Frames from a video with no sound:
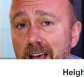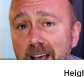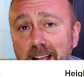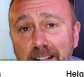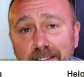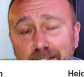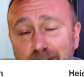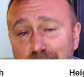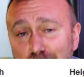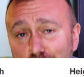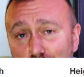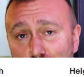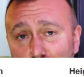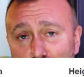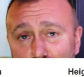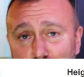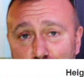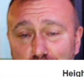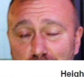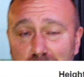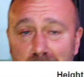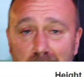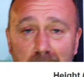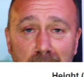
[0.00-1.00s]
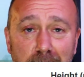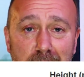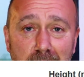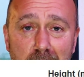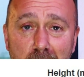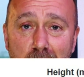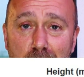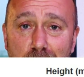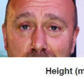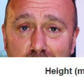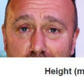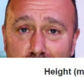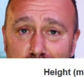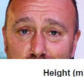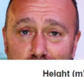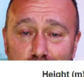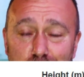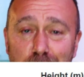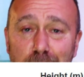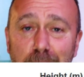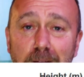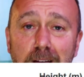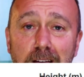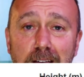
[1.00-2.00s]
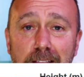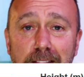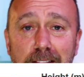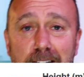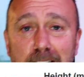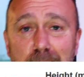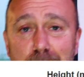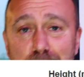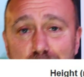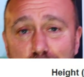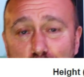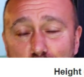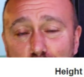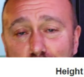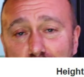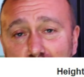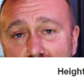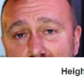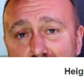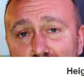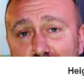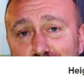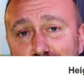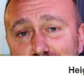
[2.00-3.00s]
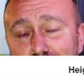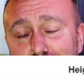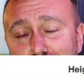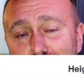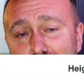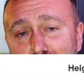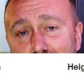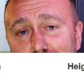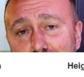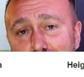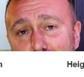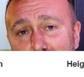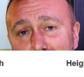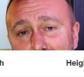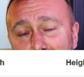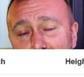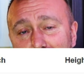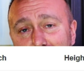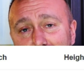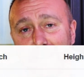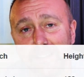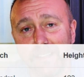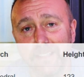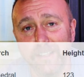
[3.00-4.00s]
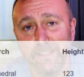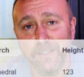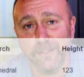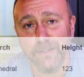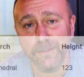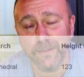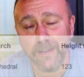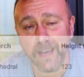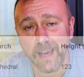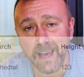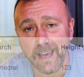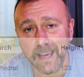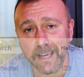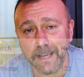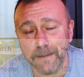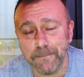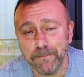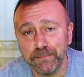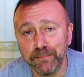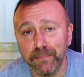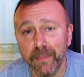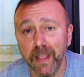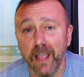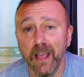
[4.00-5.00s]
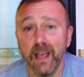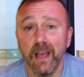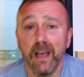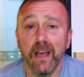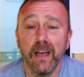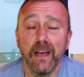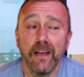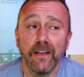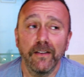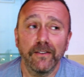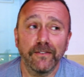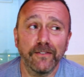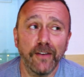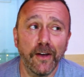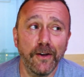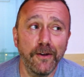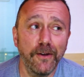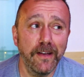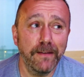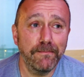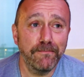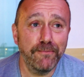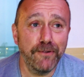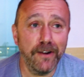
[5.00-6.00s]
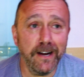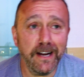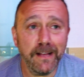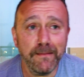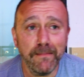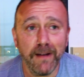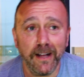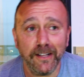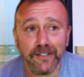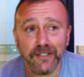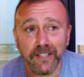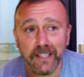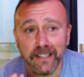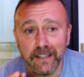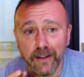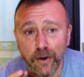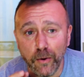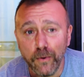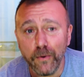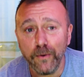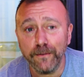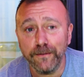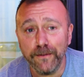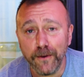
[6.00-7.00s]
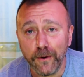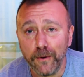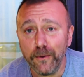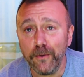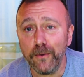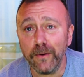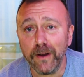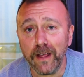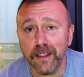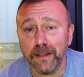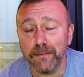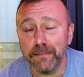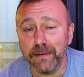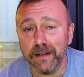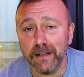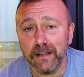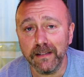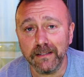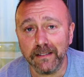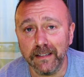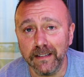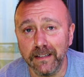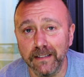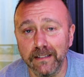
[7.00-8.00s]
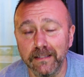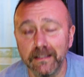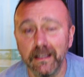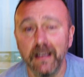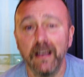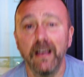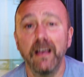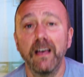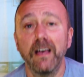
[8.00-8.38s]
and Salisbury are the only two that are more than 105 metres in the UK. So pretty much for all other buildings,